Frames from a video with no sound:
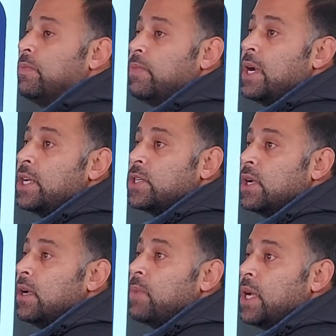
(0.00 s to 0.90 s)

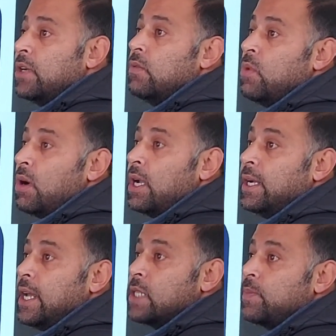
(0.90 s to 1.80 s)
predictive modeling
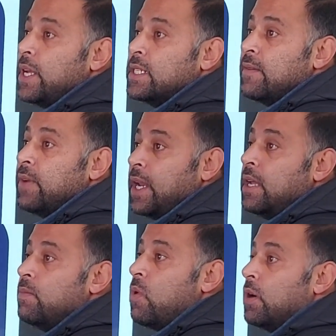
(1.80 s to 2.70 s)
takes plays a very
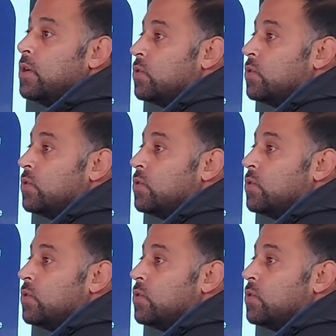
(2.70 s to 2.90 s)
important